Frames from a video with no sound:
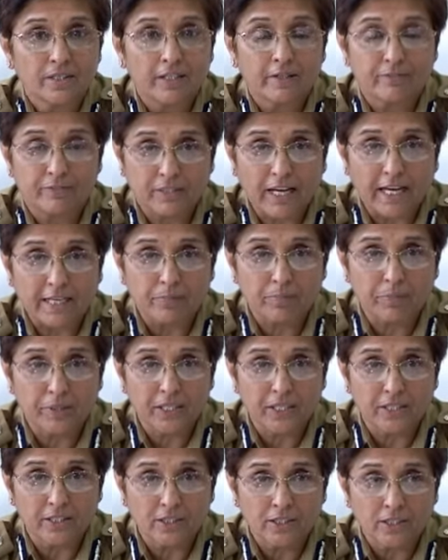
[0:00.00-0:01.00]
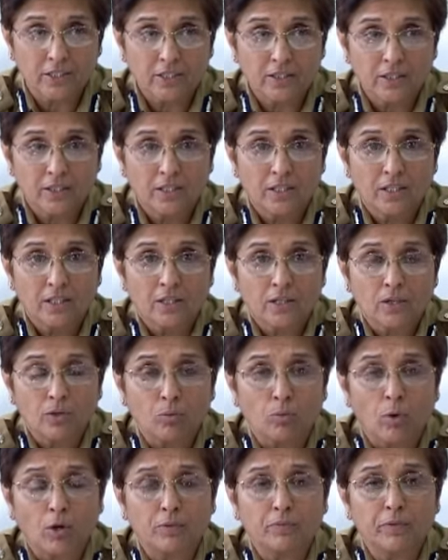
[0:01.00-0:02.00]
If that be it,
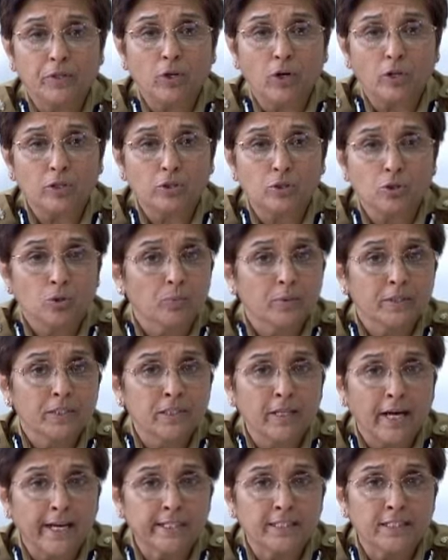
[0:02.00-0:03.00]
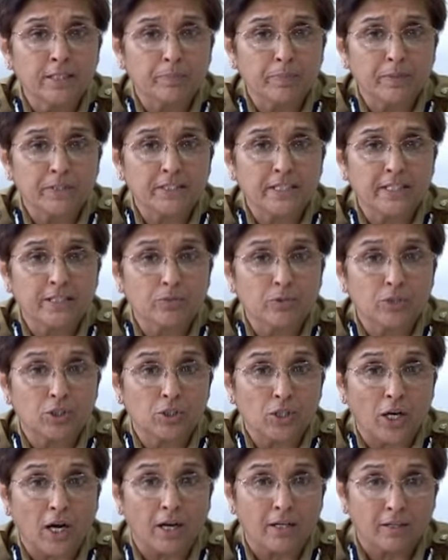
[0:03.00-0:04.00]
what we got to do with 90%
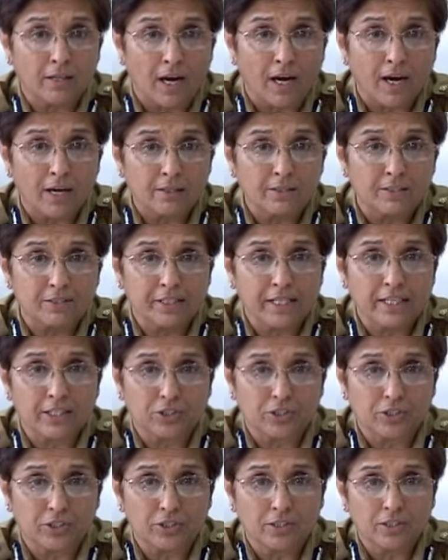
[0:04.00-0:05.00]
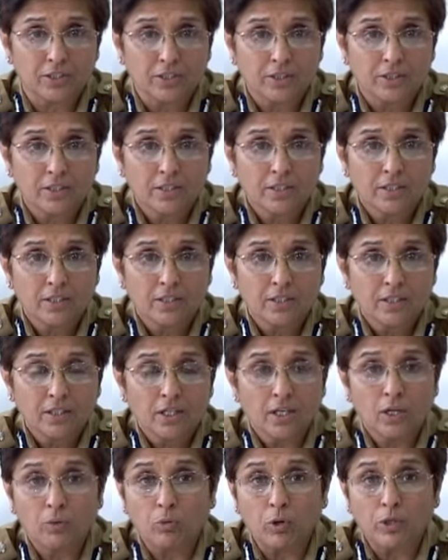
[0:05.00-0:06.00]
which are our creations,
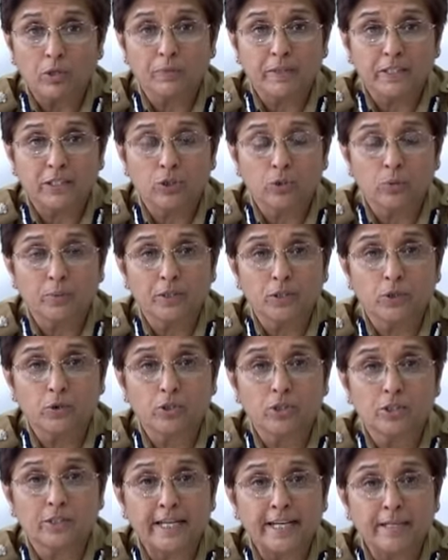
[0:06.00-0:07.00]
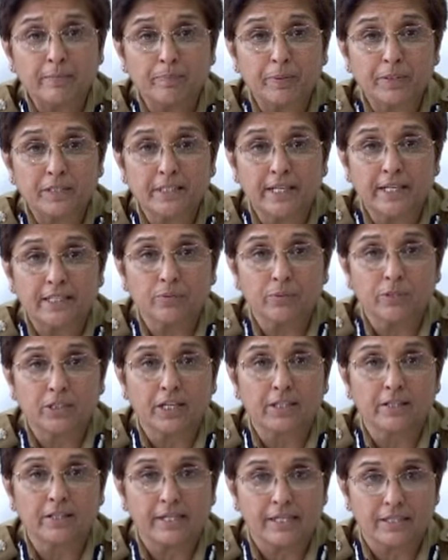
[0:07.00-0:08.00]
and what do we do with those 10% which
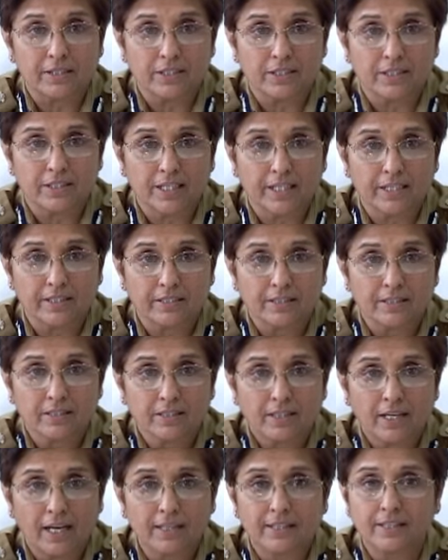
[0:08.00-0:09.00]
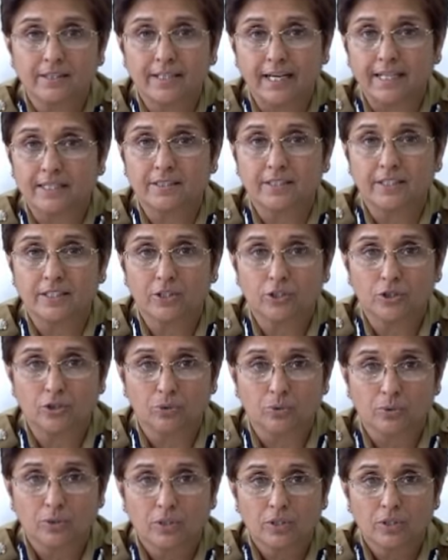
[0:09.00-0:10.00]
are nature-sent? I think that's the issue.